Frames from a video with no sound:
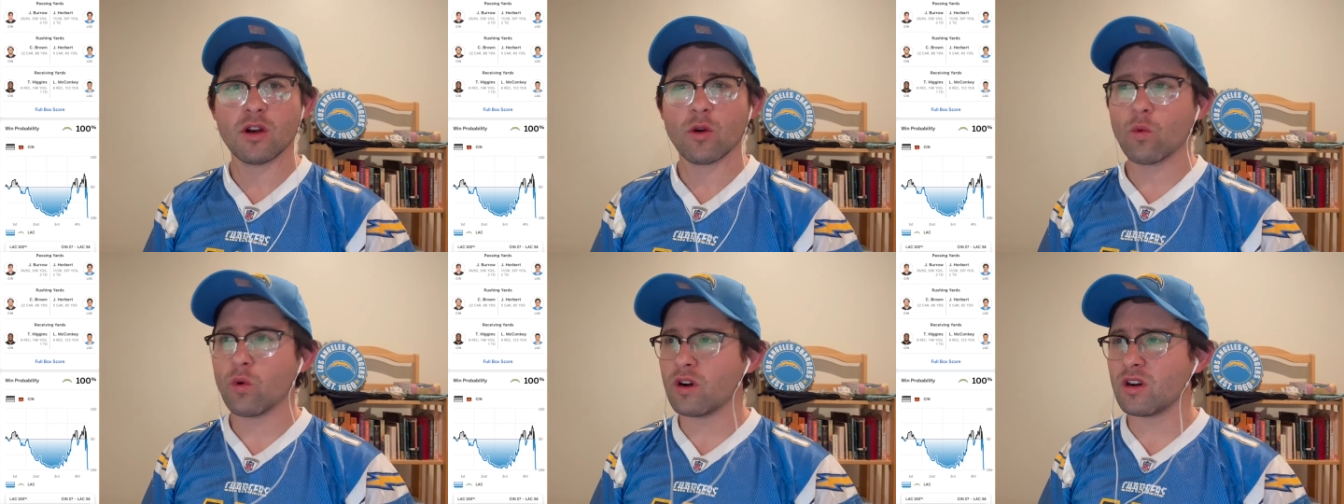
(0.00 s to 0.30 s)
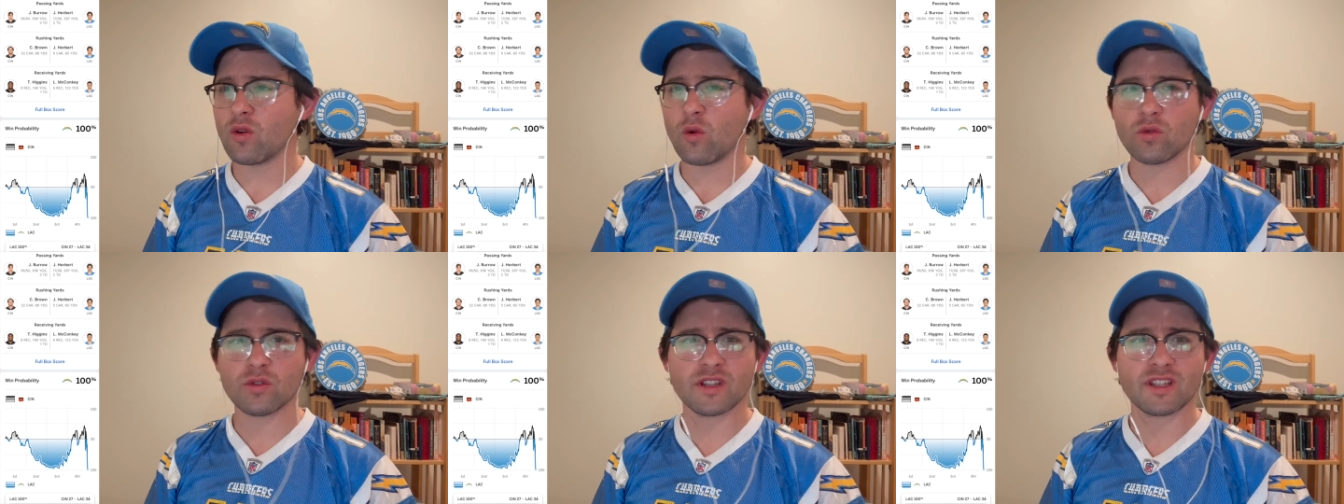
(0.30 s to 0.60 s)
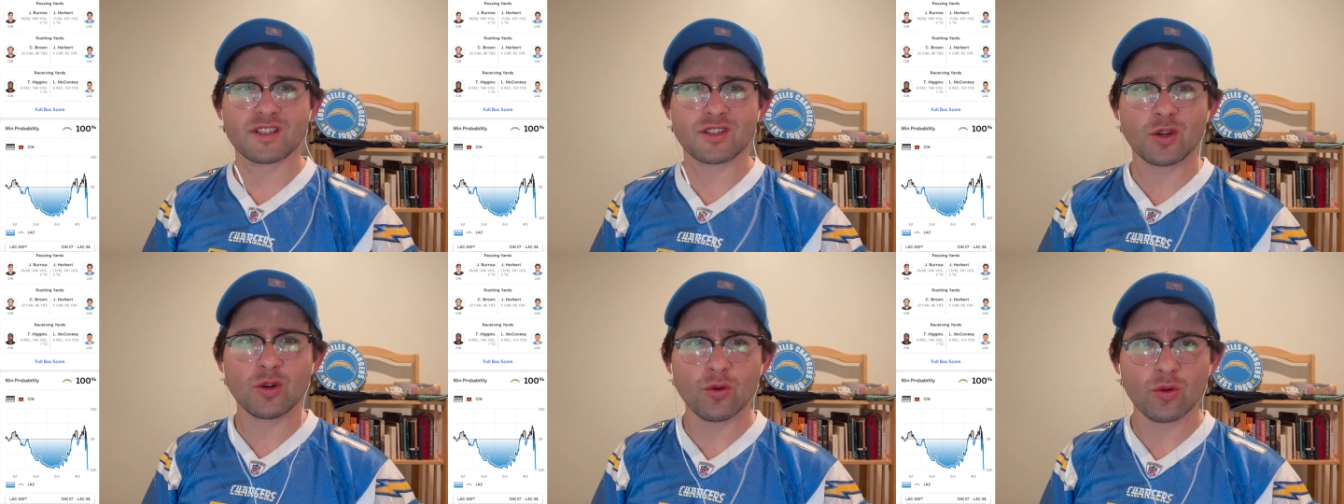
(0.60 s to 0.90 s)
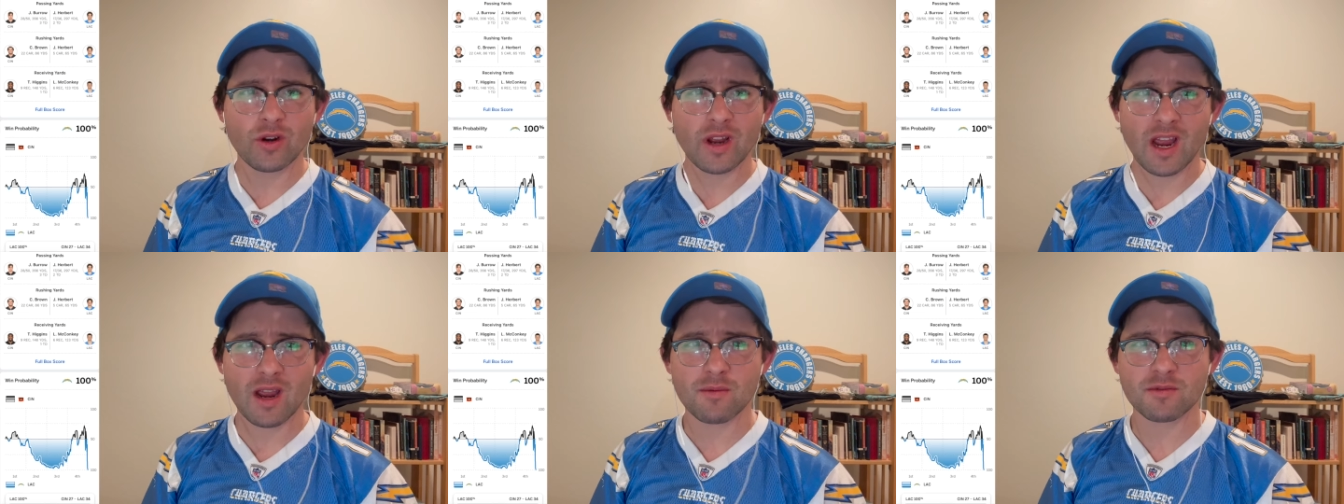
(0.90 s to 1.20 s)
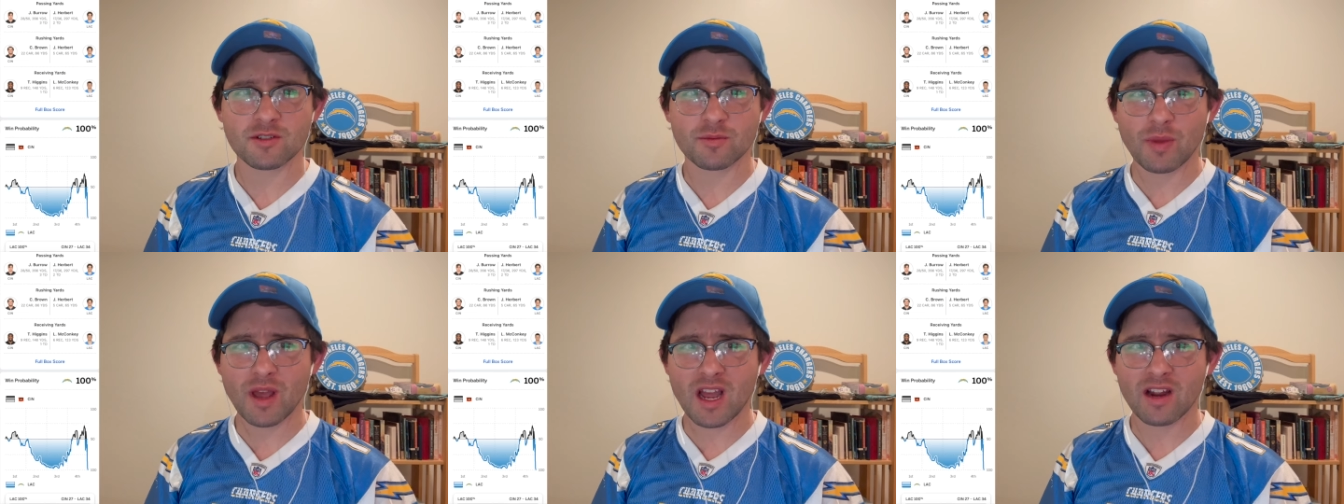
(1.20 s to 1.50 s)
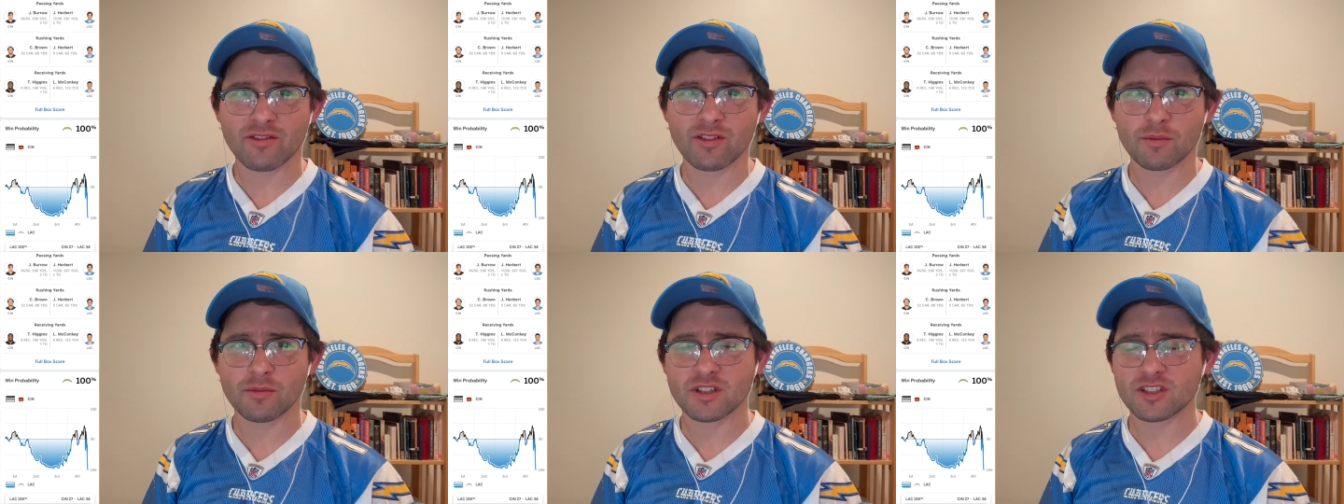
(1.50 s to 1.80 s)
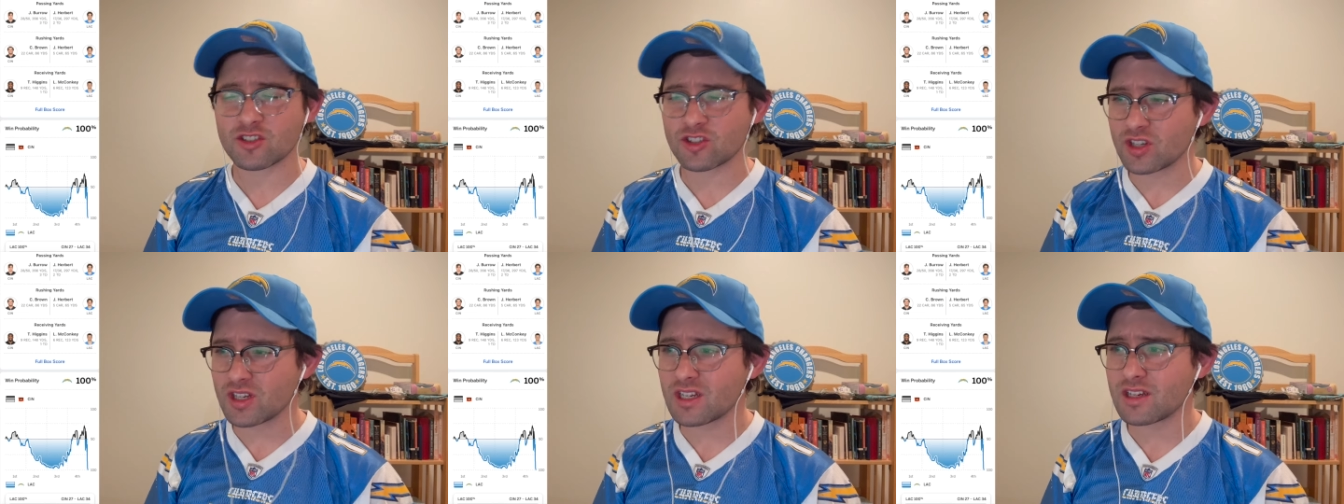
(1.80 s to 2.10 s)
We're only 2 games back from the
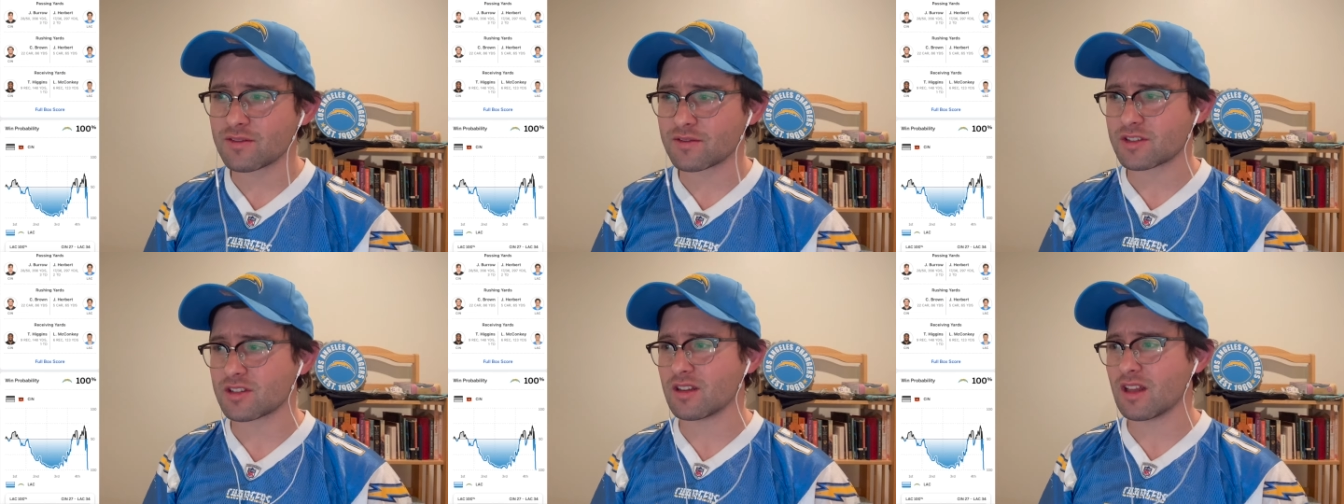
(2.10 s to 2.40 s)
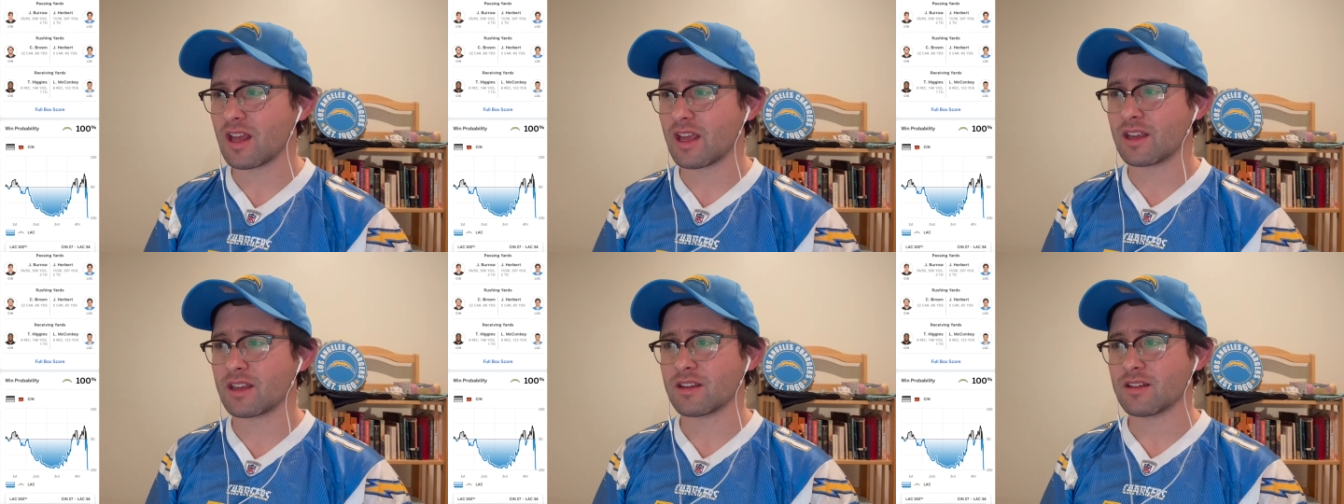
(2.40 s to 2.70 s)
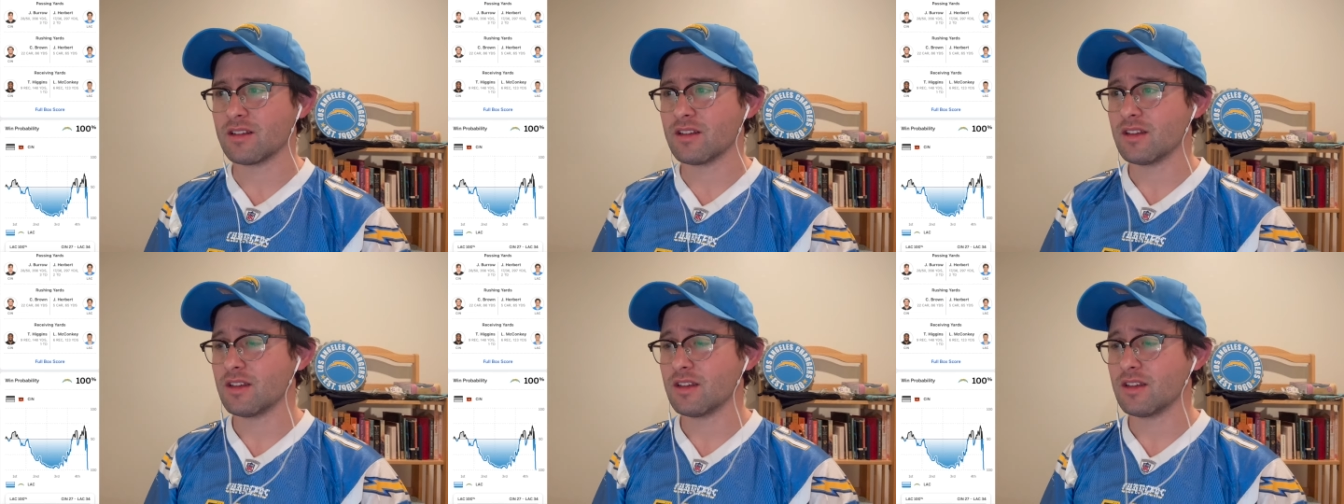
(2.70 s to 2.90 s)
Chiefs. Like,